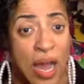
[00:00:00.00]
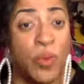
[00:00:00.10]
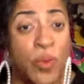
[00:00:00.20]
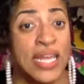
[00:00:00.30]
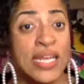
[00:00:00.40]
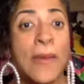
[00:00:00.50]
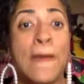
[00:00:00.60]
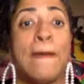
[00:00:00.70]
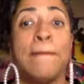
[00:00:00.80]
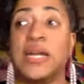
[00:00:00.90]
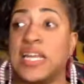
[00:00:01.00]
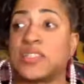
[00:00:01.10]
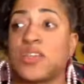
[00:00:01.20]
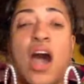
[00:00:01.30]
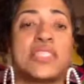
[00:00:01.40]
I'm with it. But
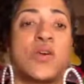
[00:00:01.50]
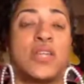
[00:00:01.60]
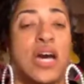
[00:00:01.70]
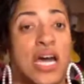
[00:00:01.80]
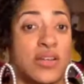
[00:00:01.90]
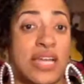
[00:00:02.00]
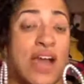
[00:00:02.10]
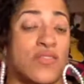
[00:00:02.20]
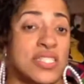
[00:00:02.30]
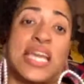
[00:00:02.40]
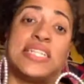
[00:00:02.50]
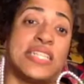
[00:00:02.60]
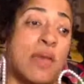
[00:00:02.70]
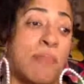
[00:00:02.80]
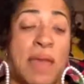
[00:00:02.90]
it's also the other
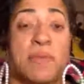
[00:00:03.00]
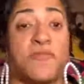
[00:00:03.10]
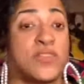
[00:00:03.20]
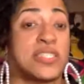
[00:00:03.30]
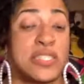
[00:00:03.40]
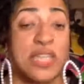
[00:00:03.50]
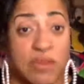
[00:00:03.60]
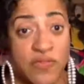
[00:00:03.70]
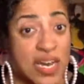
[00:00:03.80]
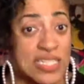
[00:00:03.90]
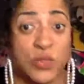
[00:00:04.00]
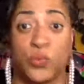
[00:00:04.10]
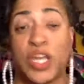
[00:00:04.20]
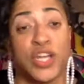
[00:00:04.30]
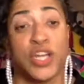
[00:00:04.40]
conversation that maybe for some of us,
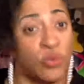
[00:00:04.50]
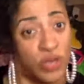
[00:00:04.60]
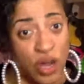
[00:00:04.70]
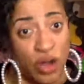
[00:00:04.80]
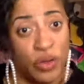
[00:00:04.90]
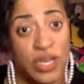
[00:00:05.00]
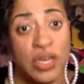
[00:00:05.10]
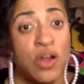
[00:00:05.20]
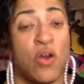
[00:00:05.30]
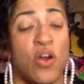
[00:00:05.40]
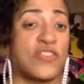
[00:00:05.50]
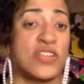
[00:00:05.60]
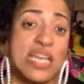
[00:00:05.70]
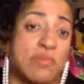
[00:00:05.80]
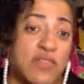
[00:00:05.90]
we don't know. Right. Or for
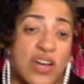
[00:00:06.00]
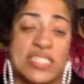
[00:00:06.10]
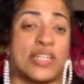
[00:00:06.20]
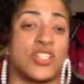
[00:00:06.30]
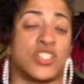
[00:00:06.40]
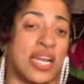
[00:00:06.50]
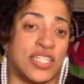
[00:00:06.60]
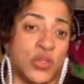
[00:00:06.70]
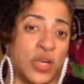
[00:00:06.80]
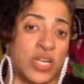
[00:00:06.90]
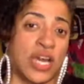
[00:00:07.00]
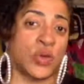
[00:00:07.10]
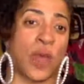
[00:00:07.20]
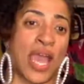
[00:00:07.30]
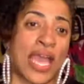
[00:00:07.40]
some of us that are trying to do it
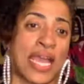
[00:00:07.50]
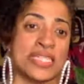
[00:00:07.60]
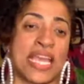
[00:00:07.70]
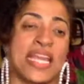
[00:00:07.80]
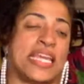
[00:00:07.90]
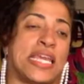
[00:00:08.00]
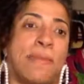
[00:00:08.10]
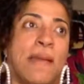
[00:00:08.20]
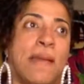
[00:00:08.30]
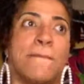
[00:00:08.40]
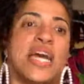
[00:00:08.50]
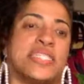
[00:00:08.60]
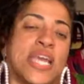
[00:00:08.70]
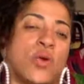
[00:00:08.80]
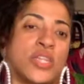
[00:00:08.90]
other ways, and it can be a
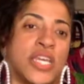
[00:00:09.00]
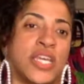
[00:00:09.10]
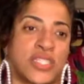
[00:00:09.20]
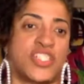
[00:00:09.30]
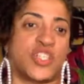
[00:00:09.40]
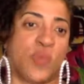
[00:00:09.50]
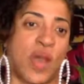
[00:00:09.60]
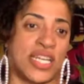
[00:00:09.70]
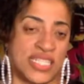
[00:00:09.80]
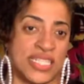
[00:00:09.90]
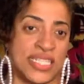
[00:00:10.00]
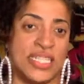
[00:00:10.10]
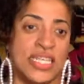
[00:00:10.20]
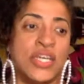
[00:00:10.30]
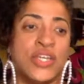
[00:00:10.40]
much healthier situation,
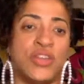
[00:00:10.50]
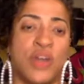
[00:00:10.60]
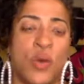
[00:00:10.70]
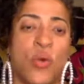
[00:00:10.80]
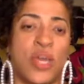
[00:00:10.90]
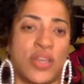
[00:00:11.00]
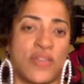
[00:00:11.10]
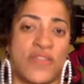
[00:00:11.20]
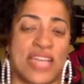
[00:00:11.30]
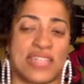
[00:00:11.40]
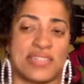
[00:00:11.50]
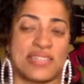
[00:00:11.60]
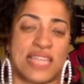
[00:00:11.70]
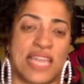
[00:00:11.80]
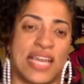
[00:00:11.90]
on your face and
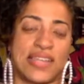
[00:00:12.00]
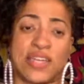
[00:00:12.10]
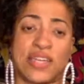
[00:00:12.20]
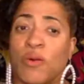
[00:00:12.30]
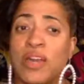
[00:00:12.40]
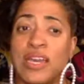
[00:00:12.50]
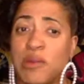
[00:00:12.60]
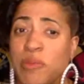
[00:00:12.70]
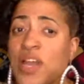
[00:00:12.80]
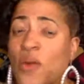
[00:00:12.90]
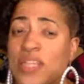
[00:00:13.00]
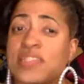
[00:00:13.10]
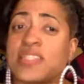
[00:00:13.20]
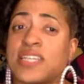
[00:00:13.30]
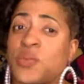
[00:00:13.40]
skin. So, but no, it's
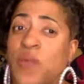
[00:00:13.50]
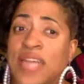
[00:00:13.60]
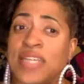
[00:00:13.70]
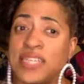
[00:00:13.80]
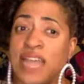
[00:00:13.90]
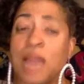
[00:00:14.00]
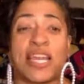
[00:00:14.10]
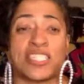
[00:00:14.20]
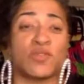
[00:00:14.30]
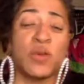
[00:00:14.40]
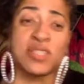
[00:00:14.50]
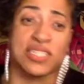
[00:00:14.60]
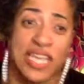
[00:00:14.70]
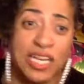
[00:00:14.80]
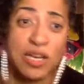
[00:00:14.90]
a situation. I bet you we was
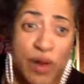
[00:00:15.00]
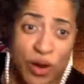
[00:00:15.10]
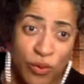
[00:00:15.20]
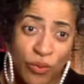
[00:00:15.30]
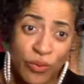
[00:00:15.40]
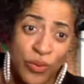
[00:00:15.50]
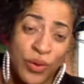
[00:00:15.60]
to take a poll.